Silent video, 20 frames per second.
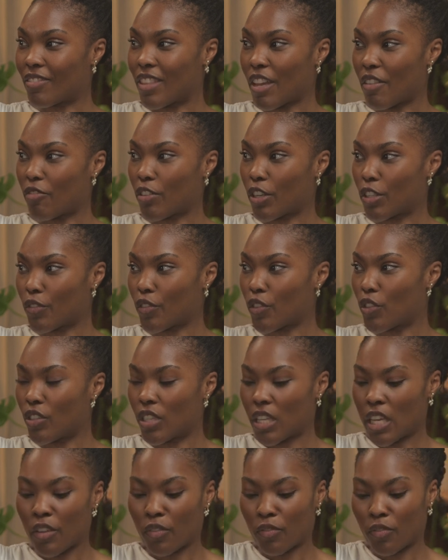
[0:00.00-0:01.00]
that fresh
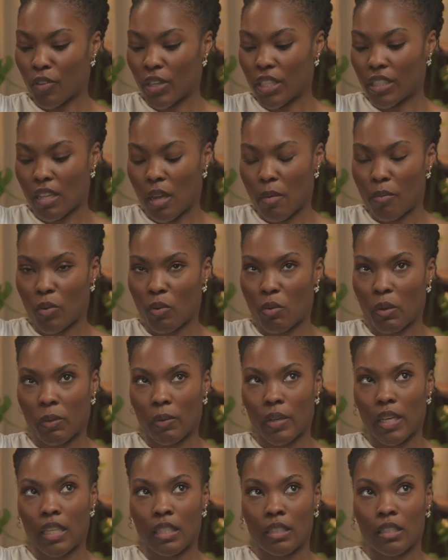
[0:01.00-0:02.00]
food if, for example, we
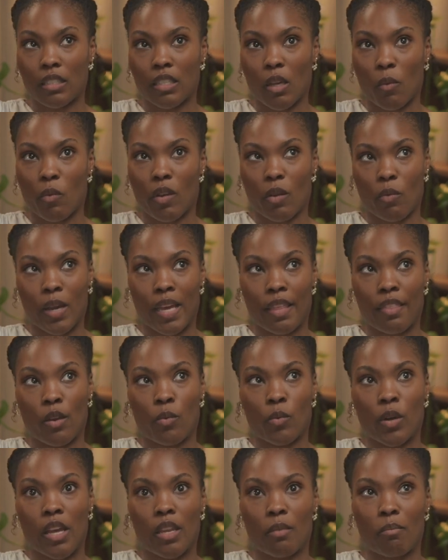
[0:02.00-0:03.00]
were in somewhere where
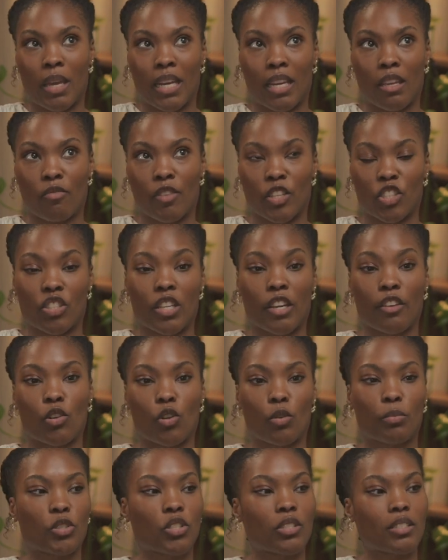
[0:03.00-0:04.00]
there weren't many vegetarian
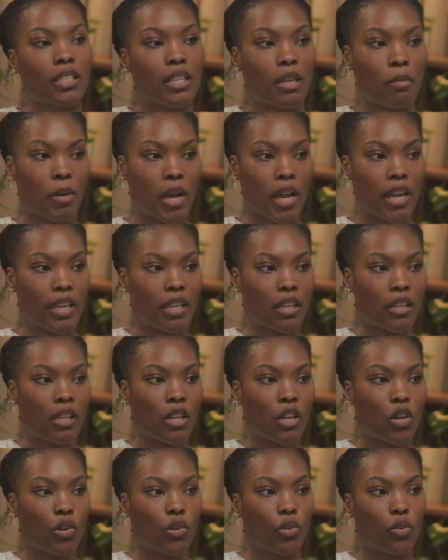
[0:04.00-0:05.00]
options
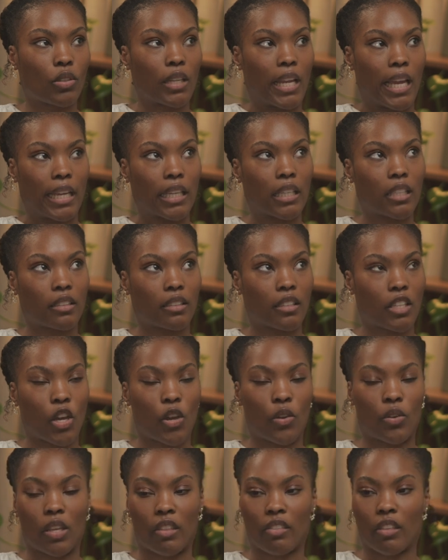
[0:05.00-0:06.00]
nearby, or like the
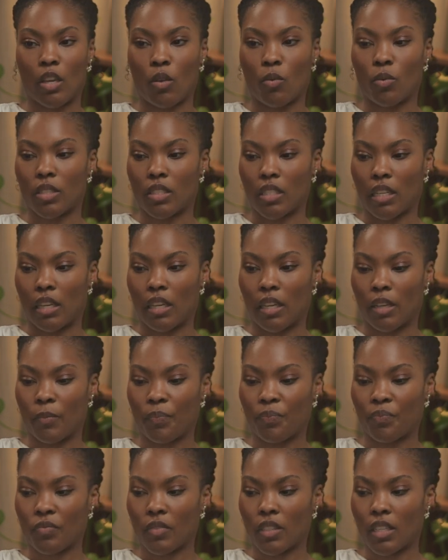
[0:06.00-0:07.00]
only thing was a
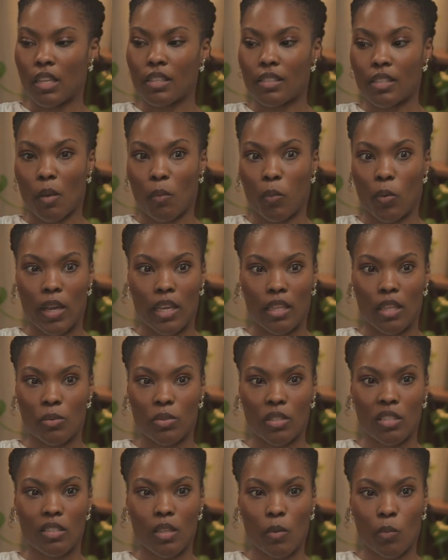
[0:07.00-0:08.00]
Subway. There
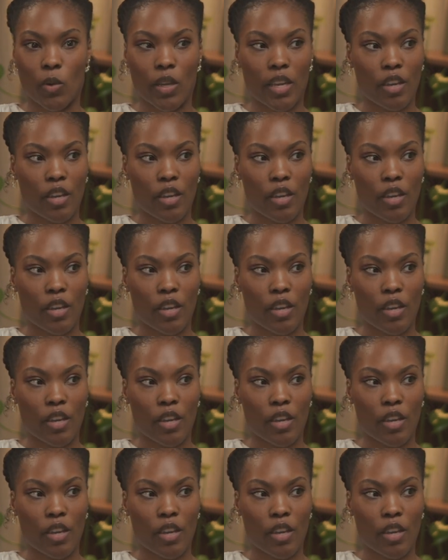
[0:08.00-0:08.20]
was a Subway